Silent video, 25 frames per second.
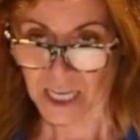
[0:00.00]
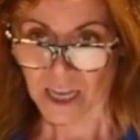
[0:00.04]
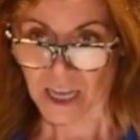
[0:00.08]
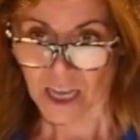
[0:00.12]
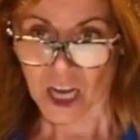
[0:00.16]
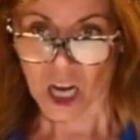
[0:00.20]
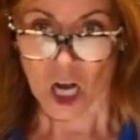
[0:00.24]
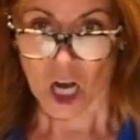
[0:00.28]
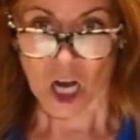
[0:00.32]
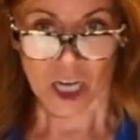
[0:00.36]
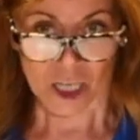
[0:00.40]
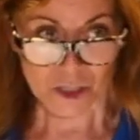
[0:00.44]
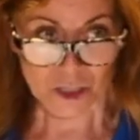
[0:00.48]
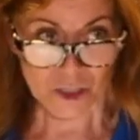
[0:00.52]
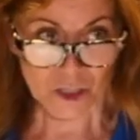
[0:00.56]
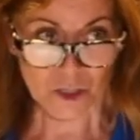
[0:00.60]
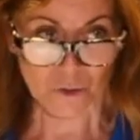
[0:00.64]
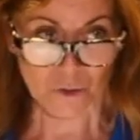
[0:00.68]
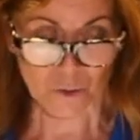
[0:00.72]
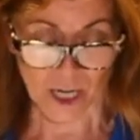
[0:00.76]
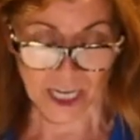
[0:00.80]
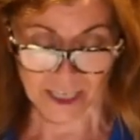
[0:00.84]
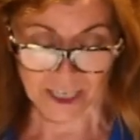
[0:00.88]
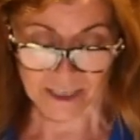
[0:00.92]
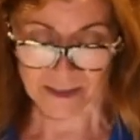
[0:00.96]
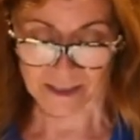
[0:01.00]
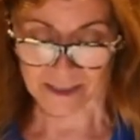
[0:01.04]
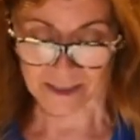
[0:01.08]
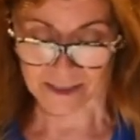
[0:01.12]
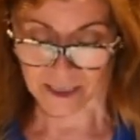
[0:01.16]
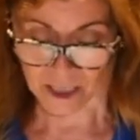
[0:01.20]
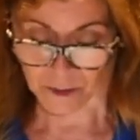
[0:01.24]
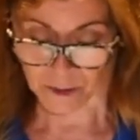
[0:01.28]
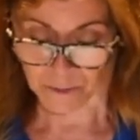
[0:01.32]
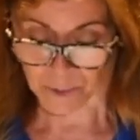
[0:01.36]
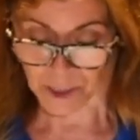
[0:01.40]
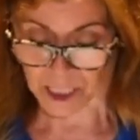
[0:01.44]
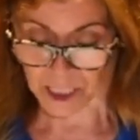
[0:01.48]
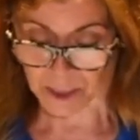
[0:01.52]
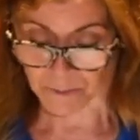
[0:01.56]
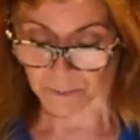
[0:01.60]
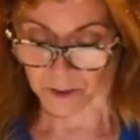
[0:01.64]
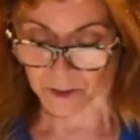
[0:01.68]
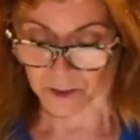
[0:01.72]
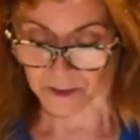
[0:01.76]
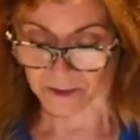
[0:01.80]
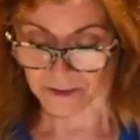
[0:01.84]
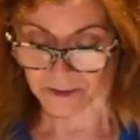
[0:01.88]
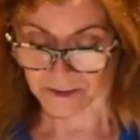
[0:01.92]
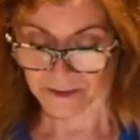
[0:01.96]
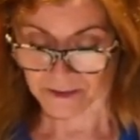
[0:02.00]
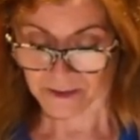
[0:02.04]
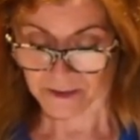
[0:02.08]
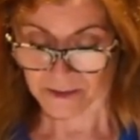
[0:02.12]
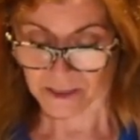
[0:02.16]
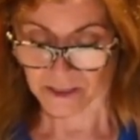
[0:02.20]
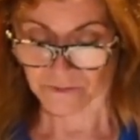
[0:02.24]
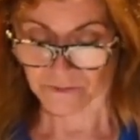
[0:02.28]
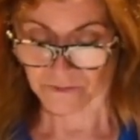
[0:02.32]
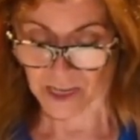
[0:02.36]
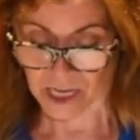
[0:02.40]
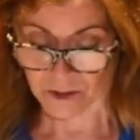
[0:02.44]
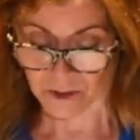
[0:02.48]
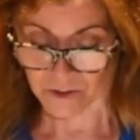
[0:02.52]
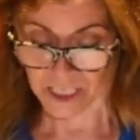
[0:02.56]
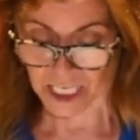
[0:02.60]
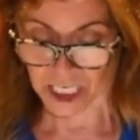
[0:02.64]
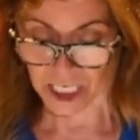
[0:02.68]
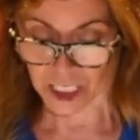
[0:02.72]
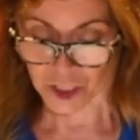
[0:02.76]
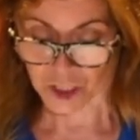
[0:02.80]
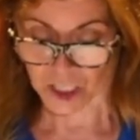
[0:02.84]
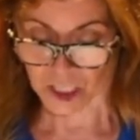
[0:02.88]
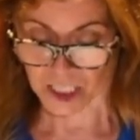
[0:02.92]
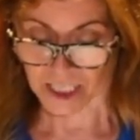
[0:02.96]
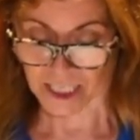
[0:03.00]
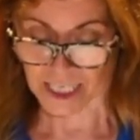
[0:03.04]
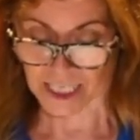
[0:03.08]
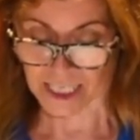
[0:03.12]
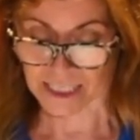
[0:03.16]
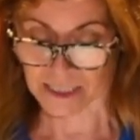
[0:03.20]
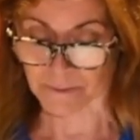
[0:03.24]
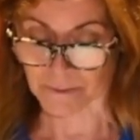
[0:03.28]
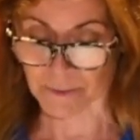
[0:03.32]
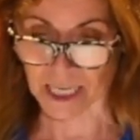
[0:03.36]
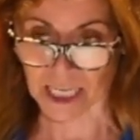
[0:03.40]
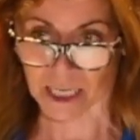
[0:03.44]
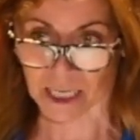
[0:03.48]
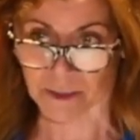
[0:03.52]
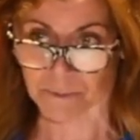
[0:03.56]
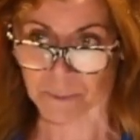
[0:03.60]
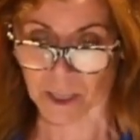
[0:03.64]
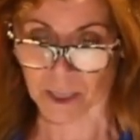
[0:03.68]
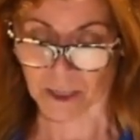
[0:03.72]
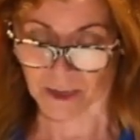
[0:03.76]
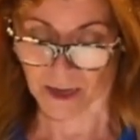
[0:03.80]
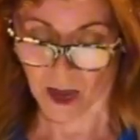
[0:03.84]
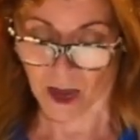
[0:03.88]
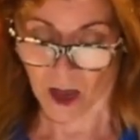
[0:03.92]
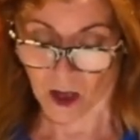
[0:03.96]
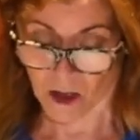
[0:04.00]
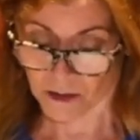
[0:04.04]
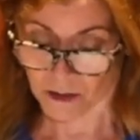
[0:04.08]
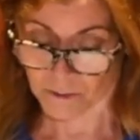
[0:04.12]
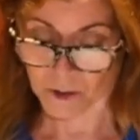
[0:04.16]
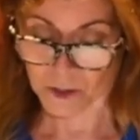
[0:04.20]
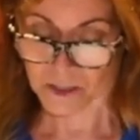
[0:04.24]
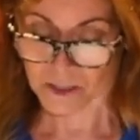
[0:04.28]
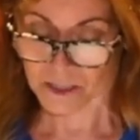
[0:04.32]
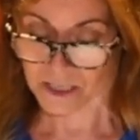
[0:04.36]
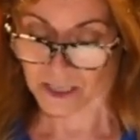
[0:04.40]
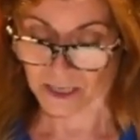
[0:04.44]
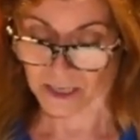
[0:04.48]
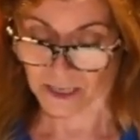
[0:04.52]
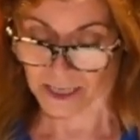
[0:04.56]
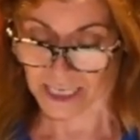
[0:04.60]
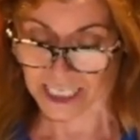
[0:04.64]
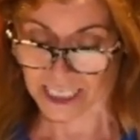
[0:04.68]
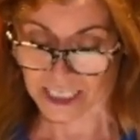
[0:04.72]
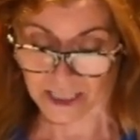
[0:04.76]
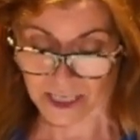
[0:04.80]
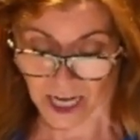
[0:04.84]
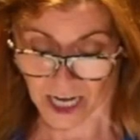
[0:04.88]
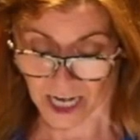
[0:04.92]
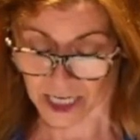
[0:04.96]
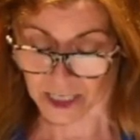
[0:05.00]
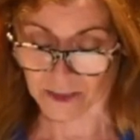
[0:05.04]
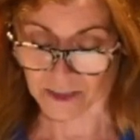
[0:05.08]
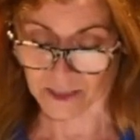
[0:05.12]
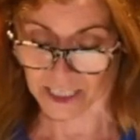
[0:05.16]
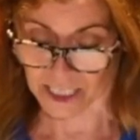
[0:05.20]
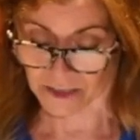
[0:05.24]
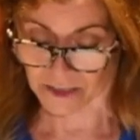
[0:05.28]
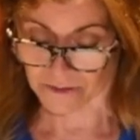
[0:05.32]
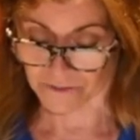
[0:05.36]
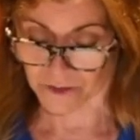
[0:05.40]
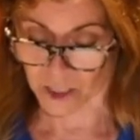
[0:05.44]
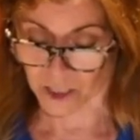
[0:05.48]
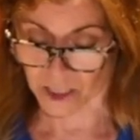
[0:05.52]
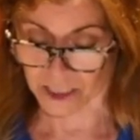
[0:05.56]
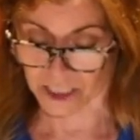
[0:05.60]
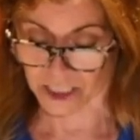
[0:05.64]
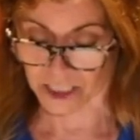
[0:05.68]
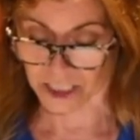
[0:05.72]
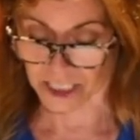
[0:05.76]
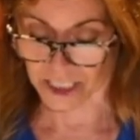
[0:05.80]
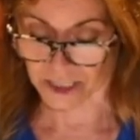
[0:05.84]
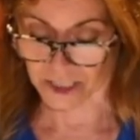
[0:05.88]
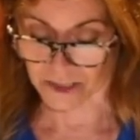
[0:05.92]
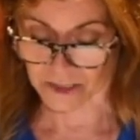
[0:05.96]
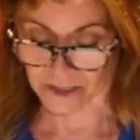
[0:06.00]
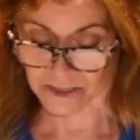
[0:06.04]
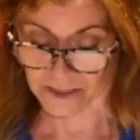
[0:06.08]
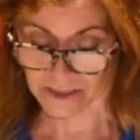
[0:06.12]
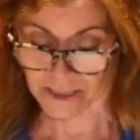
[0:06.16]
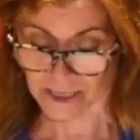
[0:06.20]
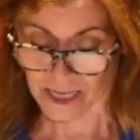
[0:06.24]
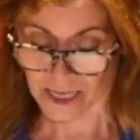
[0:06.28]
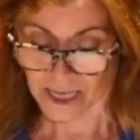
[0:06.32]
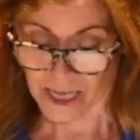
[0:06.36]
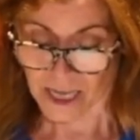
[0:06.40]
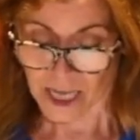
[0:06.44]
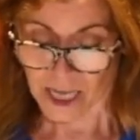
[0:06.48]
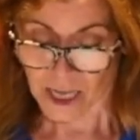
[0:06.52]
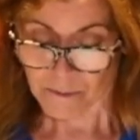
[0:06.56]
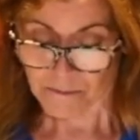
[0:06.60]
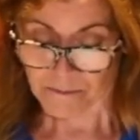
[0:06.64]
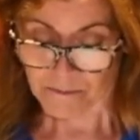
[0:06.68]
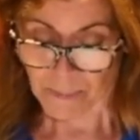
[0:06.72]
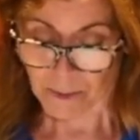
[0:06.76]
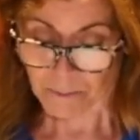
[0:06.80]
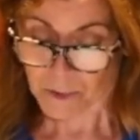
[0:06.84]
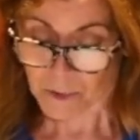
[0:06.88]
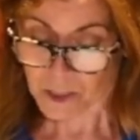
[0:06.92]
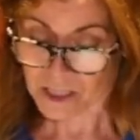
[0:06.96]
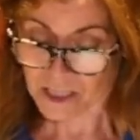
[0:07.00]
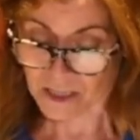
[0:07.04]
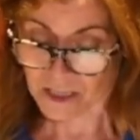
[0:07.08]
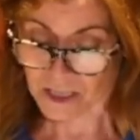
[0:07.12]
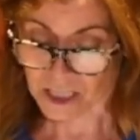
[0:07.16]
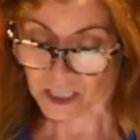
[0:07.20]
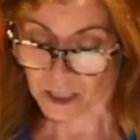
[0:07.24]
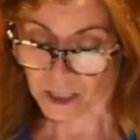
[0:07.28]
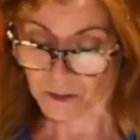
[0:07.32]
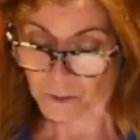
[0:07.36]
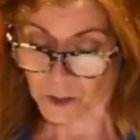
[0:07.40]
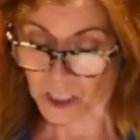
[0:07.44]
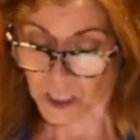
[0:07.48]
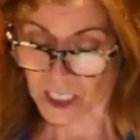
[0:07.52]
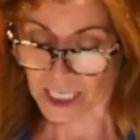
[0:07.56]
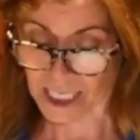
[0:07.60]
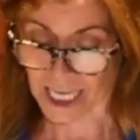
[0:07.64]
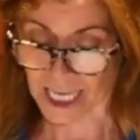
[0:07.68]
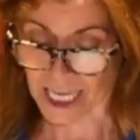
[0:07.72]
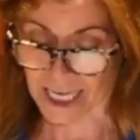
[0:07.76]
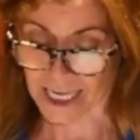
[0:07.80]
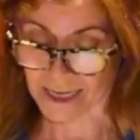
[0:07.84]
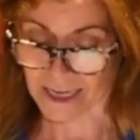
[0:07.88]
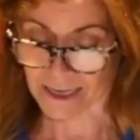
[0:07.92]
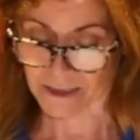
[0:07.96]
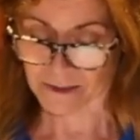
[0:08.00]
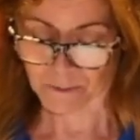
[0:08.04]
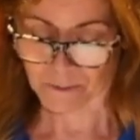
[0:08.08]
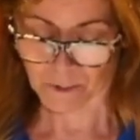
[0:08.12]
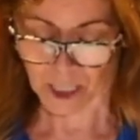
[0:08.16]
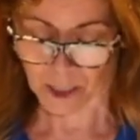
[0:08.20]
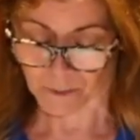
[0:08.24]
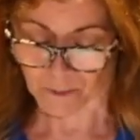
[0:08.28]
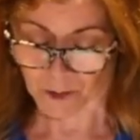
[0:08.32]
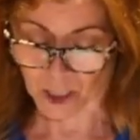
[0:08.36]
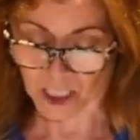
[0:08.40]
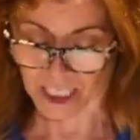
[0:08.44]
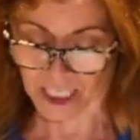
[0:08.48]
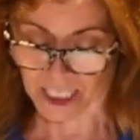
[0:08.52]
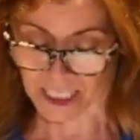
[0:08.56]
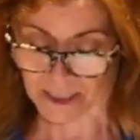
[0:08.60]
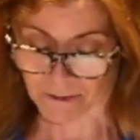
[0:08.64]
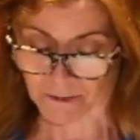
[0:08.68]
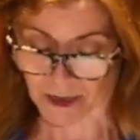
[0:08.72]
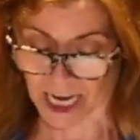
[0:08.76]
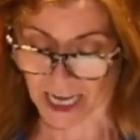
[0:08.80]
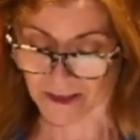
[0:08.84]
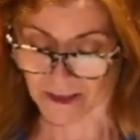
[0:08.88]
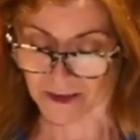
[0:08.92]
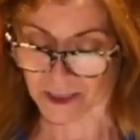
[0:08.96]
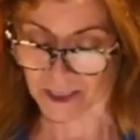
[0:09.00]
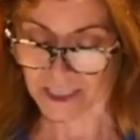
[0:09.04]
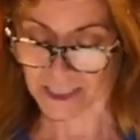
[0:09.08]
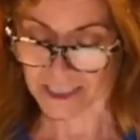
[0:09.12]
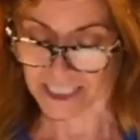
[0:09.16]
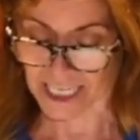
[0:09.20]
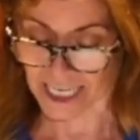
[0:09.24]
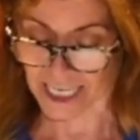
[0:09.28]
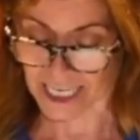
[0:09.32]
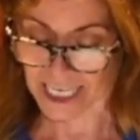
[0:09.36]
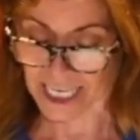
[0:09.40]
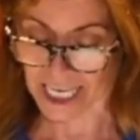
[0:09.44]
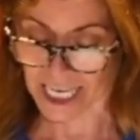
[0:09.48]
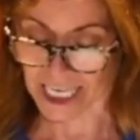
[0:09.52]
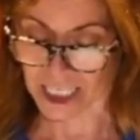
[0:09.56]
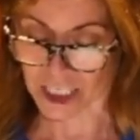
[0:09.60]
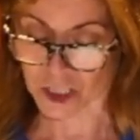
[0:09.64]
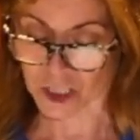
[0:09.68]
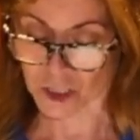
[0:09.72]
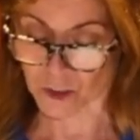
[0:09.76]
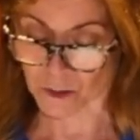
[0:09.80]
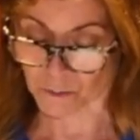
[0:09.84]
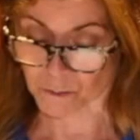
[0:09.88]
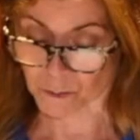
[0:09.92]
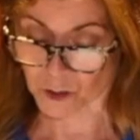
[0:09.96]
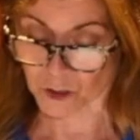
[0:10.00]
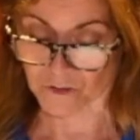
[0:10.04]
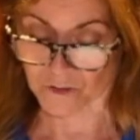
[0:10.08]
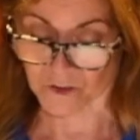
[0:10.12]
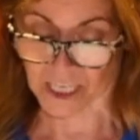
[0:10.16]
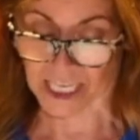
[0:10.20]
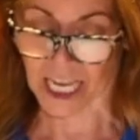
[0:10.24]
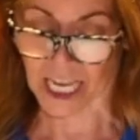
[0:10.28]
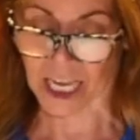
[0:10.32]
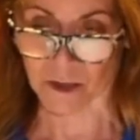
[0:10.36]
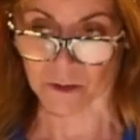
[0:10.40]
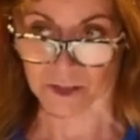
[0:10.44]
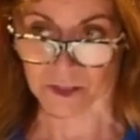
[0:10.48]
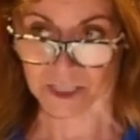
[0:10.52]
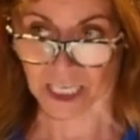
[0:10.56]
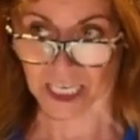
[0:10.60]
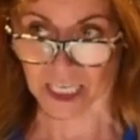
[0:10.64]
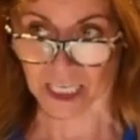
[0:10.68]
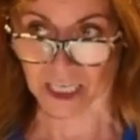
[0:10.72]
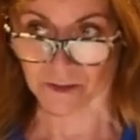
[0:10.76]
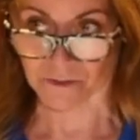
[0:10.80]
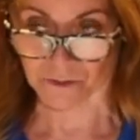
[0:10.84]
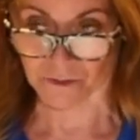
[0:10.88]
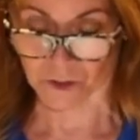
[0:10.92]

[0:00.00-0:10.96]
Our strength is our people. The foundation is made up almost entirely of volunteers, members of the community dedicated to improving healthcare for their